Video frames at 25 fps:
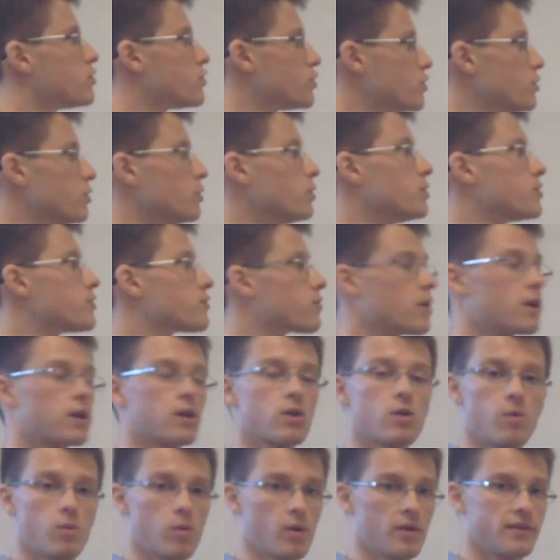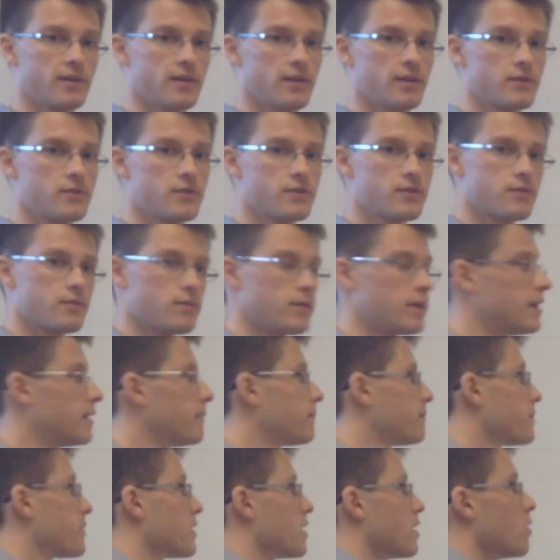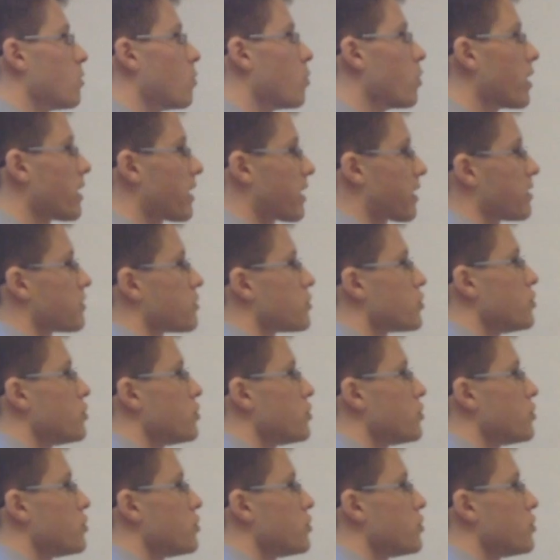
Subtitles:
choose for our coordinates, right? We're going to